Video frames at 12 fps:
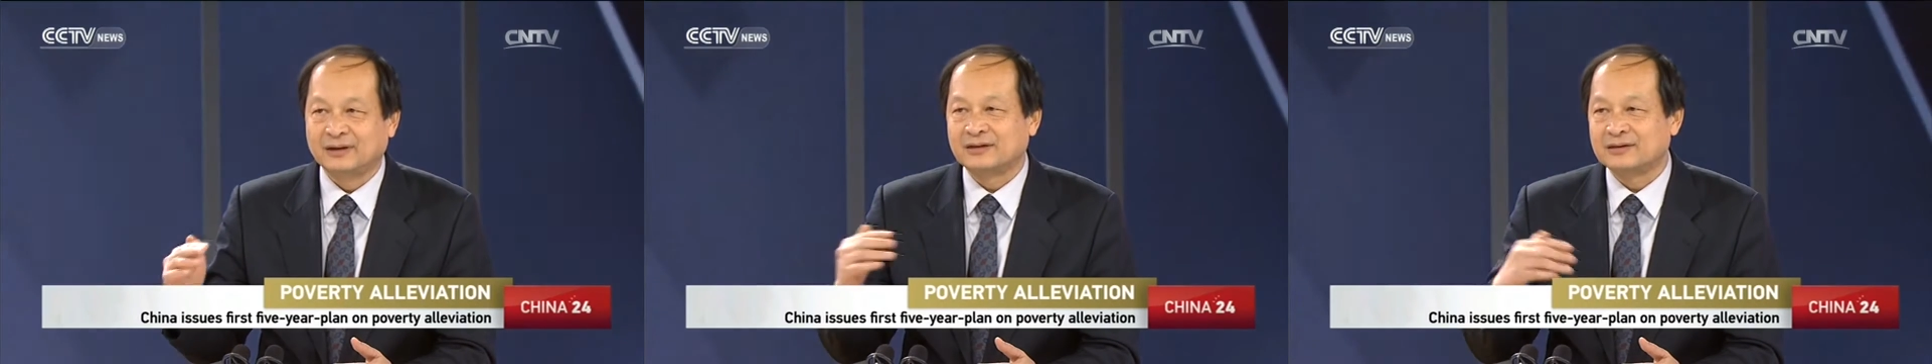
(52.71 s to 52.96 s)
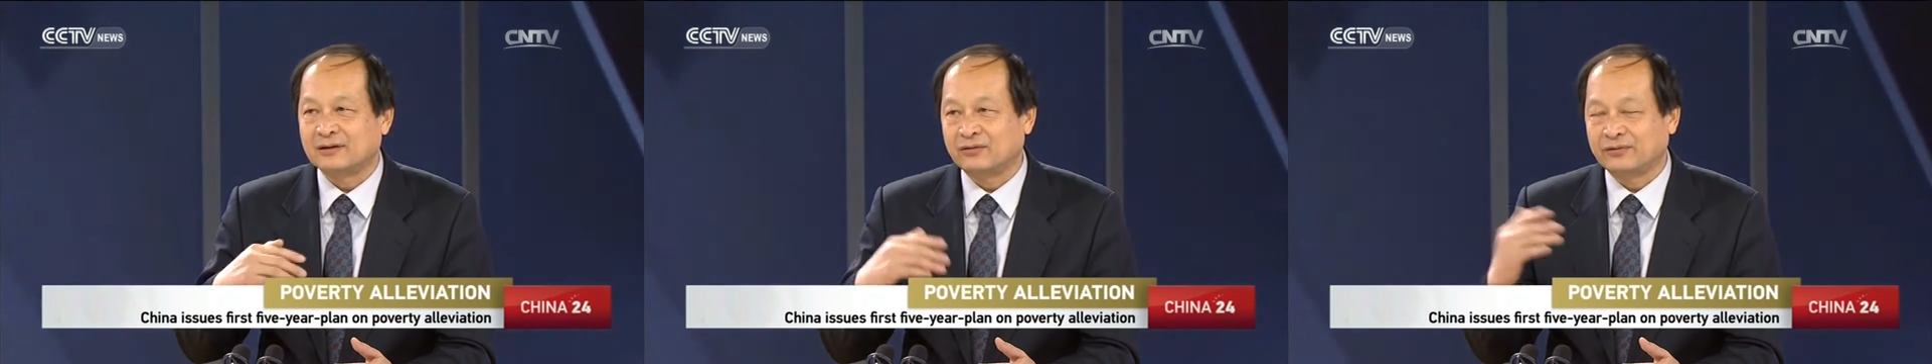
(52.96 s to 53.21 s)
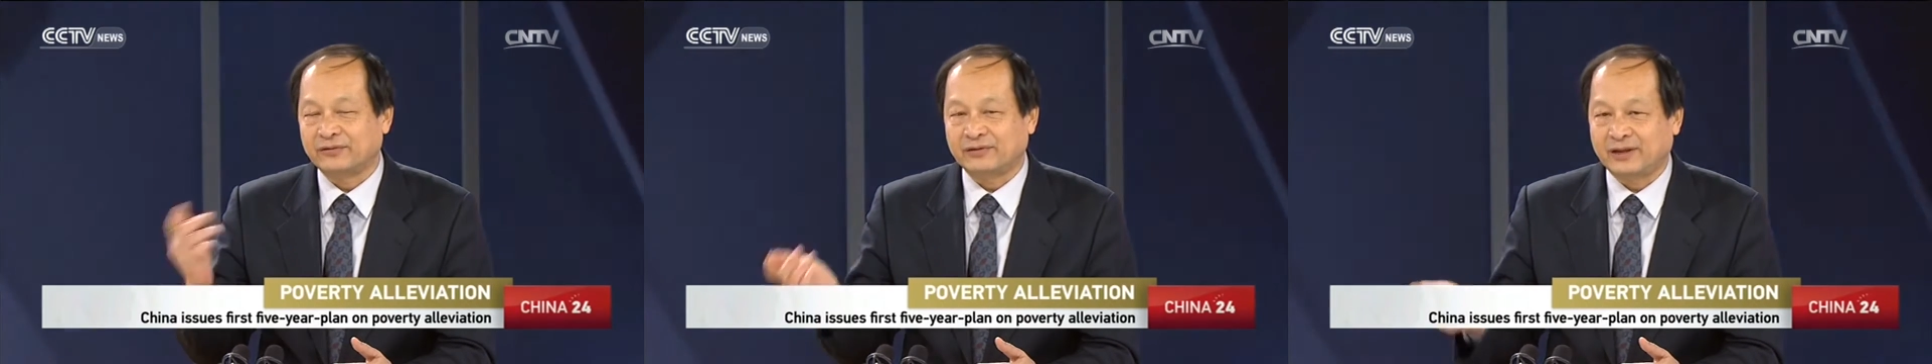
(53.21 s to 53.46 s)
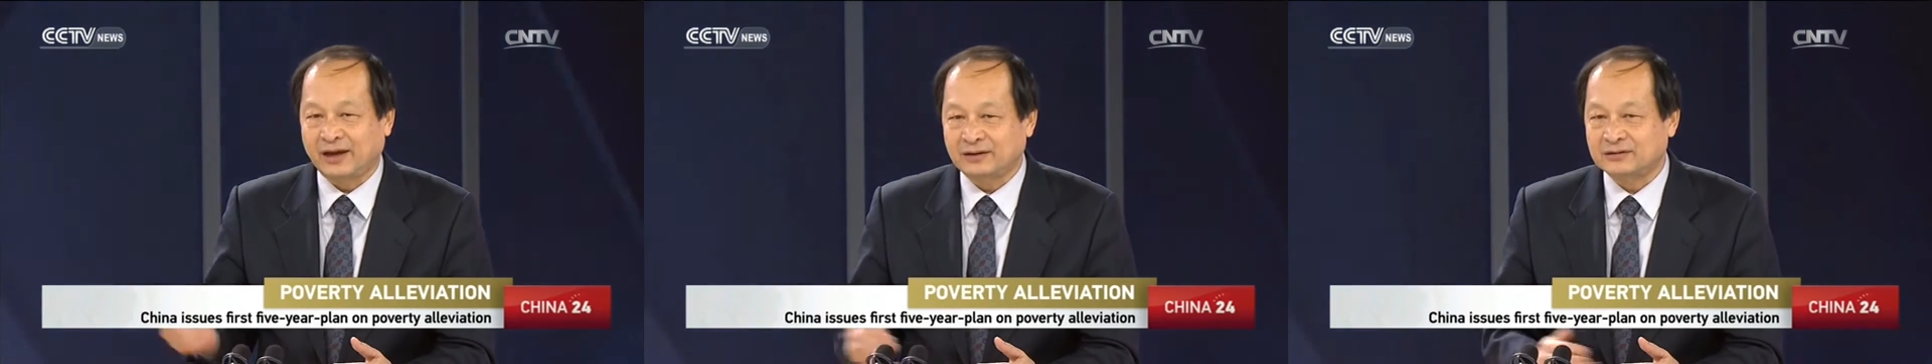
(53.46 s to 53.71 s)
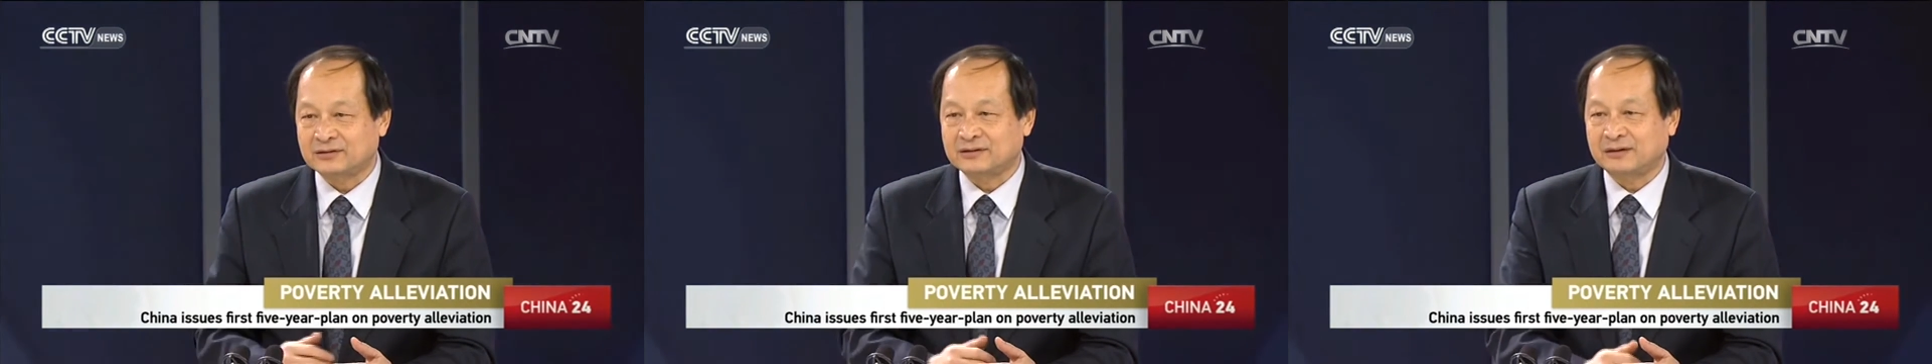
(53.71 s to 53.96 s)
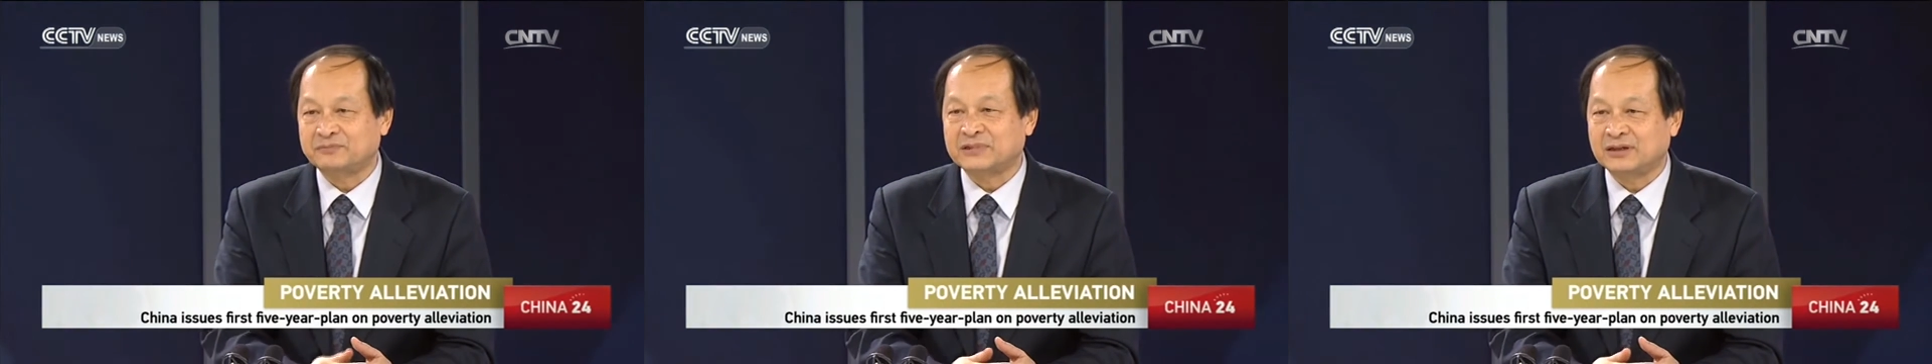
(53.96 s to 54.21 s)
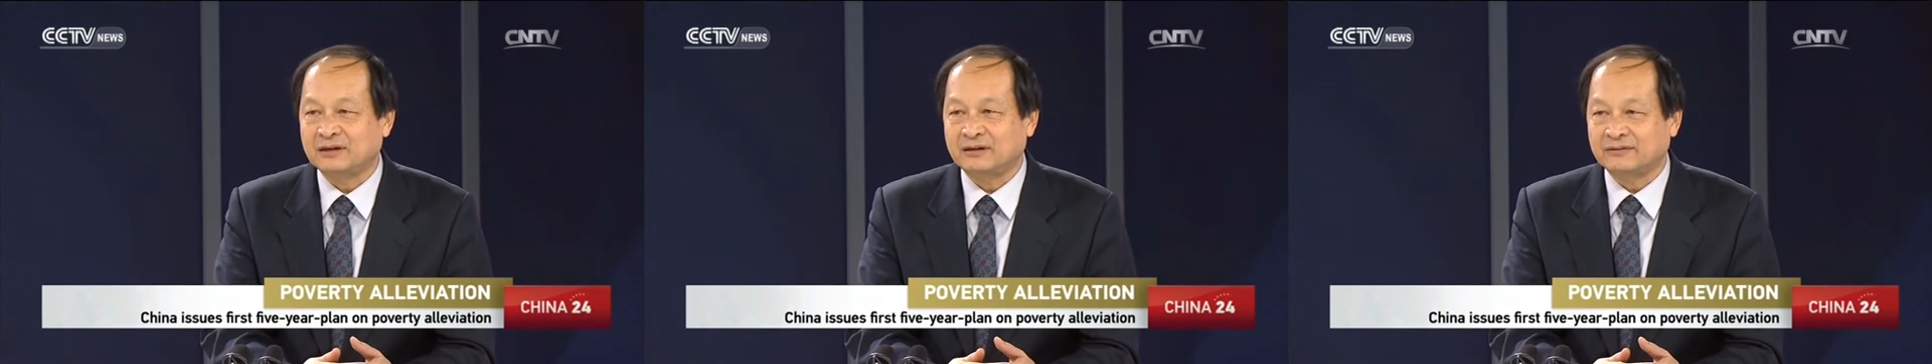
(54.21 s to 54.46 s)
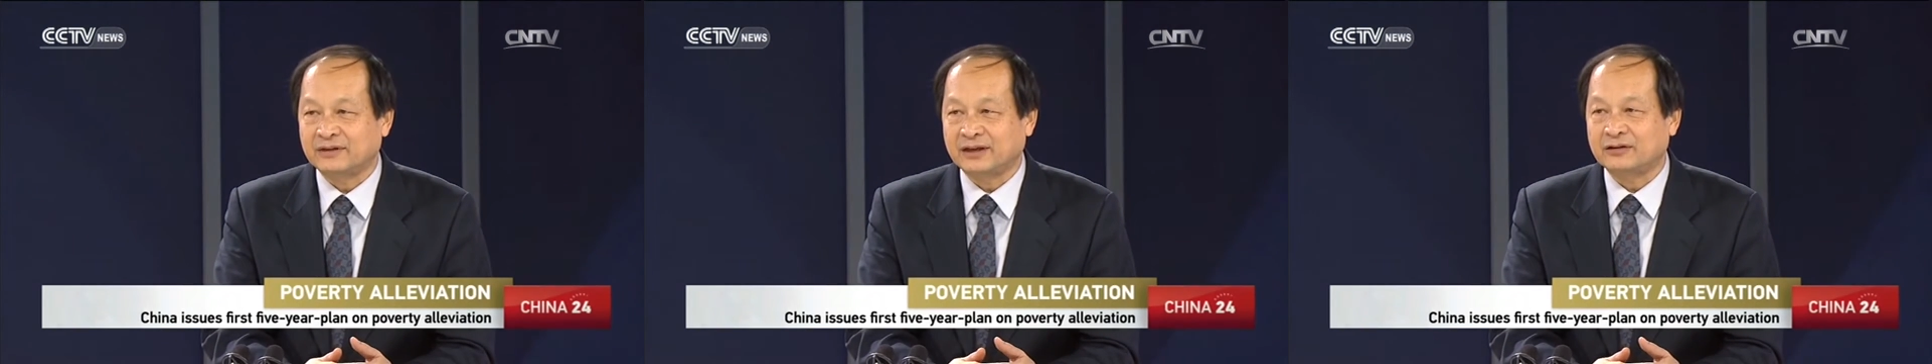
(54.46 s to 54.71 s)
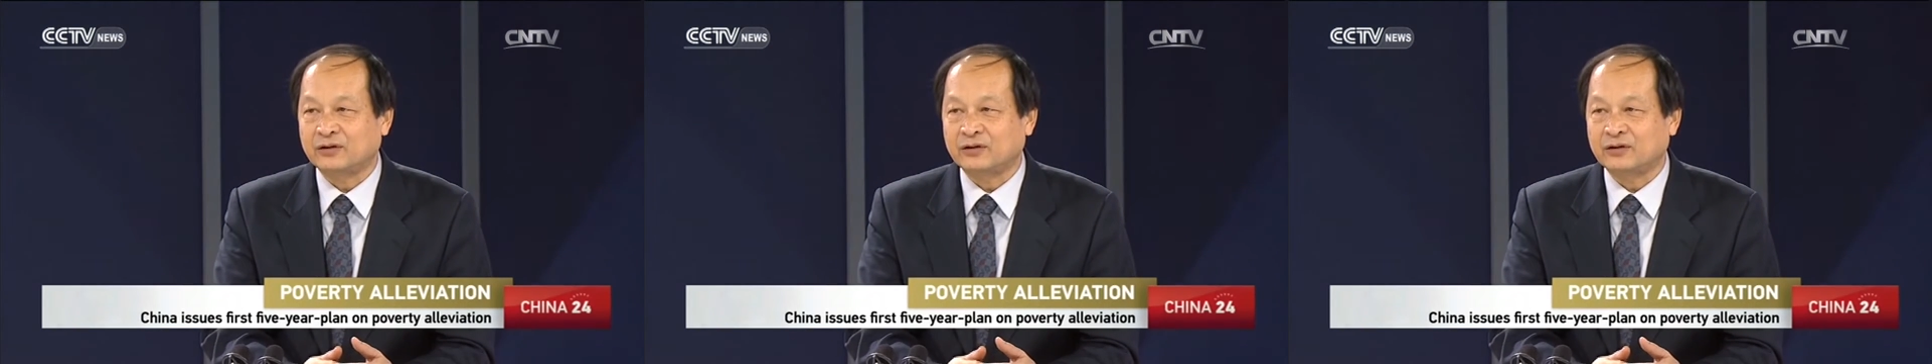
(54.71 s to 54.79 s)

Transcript: So that's something that